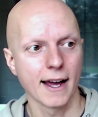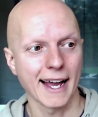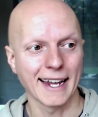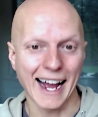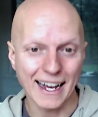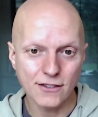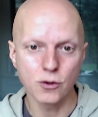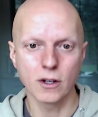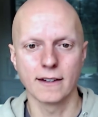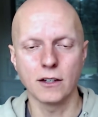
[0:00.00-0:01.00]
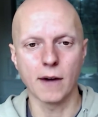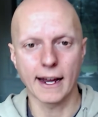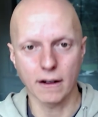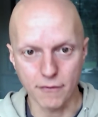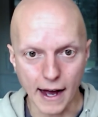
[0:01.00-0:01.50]
And as you continue
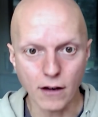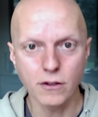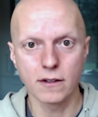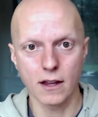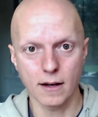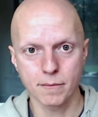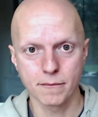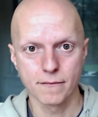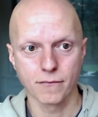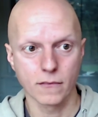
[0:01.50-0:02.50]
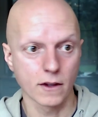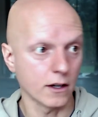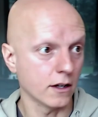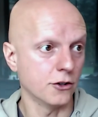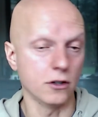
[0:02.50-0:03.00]
adding value to them
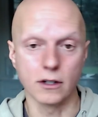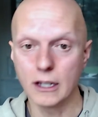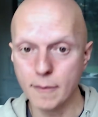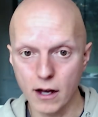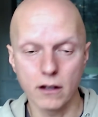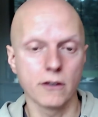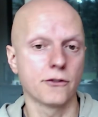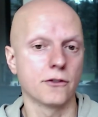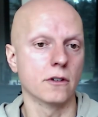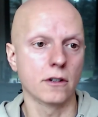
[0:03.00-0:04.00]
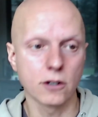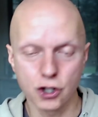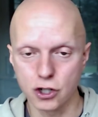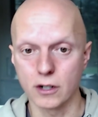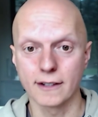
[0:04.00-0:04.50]
in your emails, your
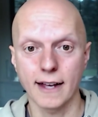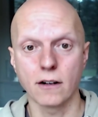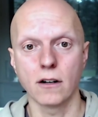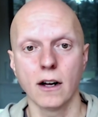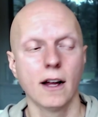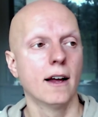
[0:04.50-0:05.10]
nurture, et cetera,